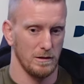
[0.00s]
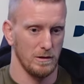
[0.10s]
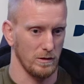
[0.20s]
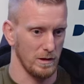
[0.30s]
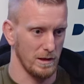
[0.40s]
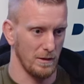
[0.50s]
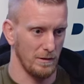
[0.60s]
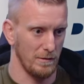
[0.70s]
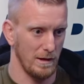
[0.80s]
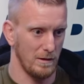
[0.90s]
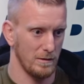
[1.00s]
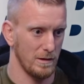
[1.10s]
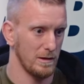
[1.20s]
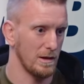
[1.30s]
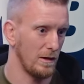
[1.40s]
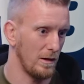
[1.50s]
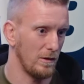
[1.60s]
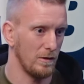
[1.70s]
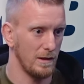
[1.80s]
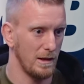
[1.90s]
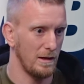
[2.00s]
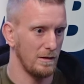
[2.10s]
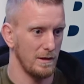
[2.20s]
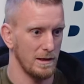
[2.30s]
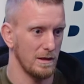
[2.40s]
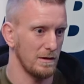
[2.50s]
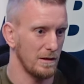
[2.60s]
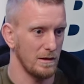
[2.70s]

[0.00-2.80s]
Doctors coming round say, oh yeah, there's a,